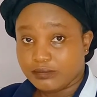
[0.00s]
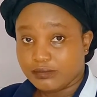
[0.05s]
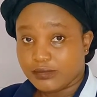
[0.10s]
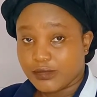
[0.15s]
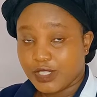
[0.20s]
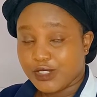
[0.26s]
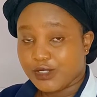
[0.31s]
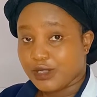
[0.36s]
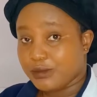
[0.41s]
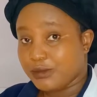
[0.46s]

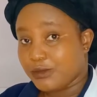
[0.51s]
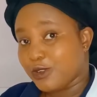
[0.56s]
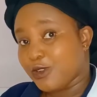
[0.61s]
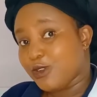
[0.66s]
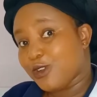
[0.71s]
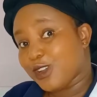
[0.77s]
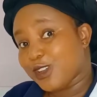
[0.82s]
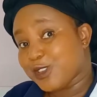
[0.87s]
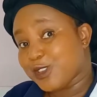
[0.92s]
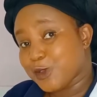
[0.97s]
so I'm not
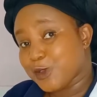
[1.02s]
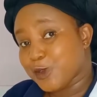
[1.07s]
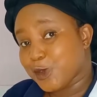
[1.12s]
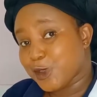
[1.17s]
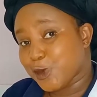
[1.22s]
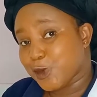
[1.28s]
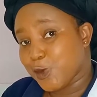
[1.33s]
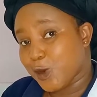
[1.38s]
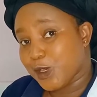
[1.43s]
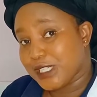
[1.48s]
going to use
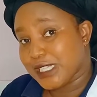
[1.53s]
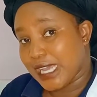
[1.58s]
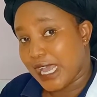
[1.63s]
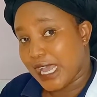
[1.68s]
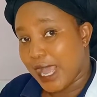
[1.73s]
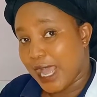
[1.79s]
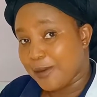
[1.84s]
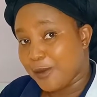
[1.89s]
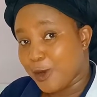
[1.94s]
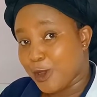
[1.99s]
water.
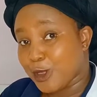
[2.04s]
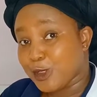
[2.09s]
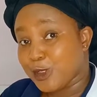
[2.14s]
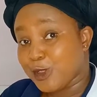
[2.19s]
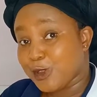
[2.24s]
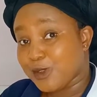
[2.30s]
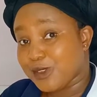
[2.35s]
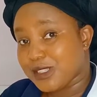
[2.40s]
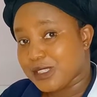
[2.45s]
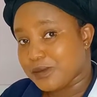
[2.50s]
I'm going to
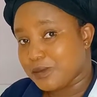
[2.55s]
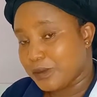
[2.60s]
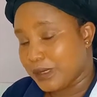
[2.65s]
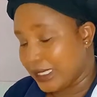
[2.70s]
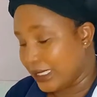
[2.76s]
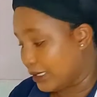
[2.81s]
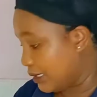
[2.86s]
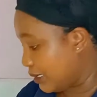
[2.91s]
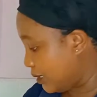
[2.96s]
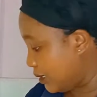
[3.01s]
use milk.